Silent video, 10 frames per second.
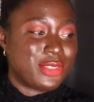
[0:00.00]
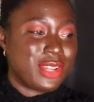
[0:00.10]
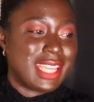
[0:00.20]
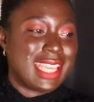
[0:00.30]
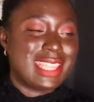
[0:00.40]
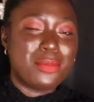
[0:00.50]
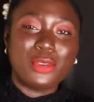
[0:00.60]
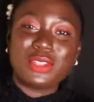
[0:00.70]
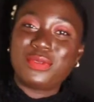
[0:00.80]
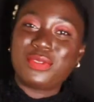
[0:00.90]
gonna get the
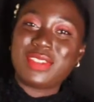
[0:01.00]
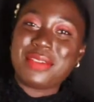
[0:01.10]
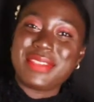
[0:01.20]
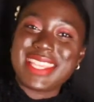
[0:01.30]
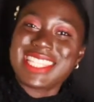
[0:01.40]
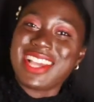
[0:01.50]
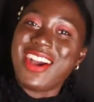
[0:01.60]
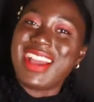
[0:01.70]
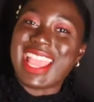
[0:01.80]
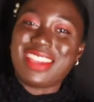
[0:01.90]
most fluffiest
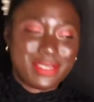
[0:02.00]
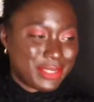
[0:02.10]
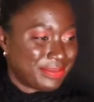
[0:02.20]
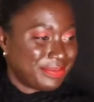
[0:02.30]
hug ever.